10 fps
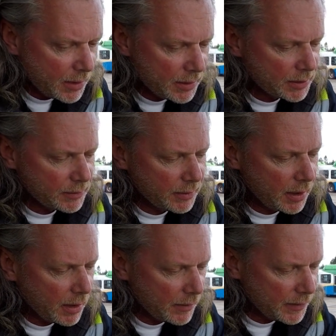This is
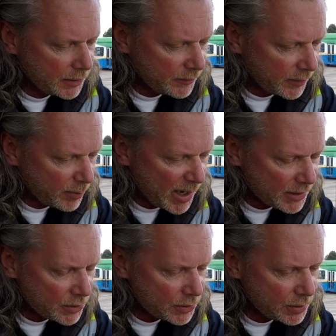uh, this is for
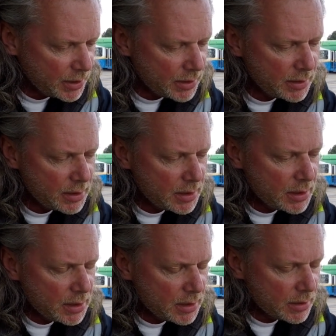passenger heat
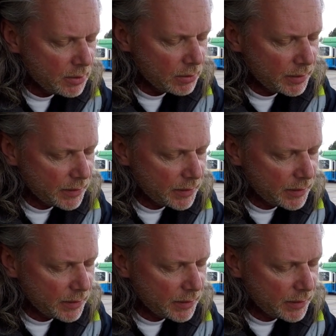and cooling.